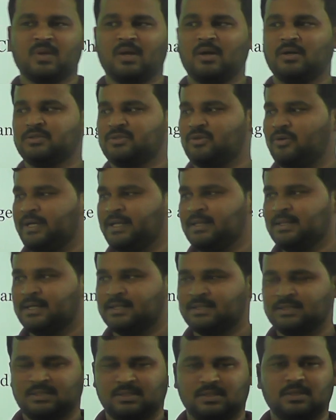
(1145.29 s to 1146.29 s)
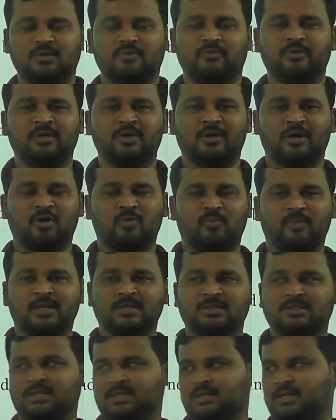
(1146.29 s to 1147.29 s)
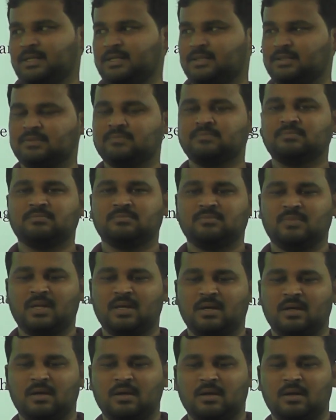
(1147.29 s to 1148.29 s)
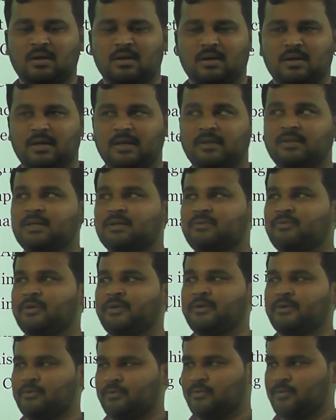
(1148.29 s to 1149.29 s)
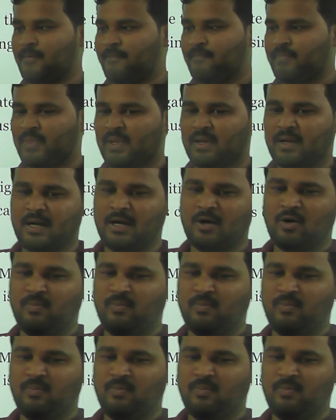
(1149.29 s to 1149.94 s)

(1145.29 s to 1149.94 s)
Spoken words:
So in that video, I have mentioned that. In that video, I have